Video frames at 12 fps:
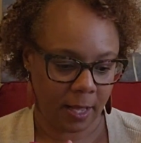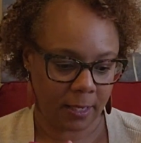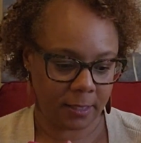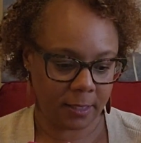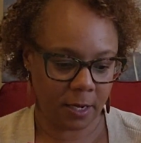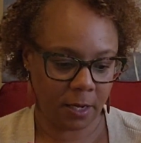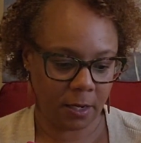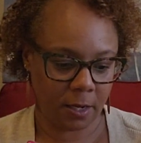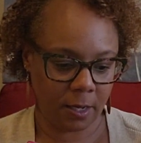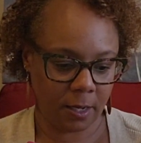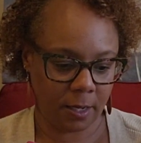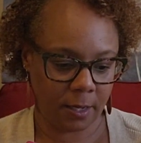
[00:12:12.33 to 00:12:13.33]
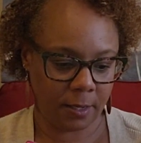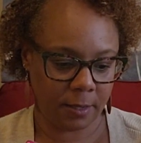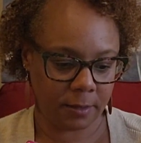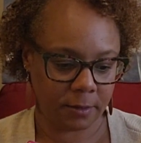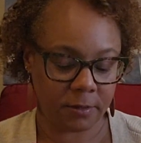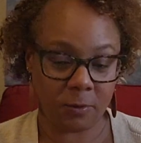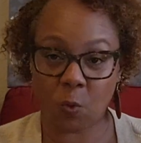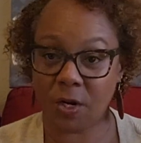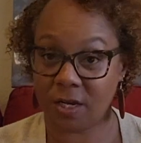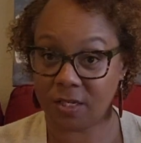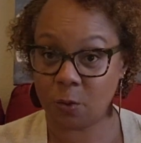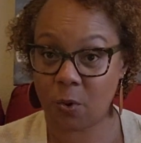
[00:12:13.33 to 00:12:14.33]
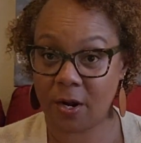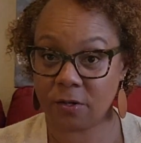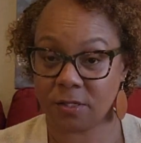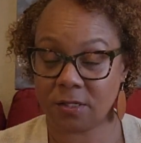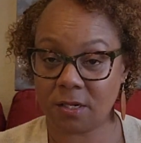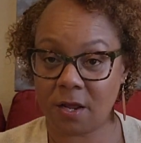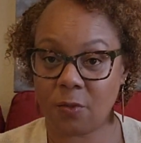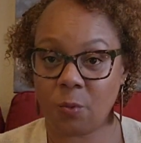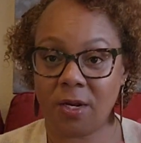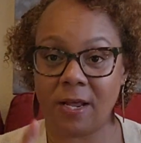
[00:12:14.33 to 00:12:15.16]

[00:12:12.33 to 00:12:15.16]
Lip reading: One Dozen Quakers is another one,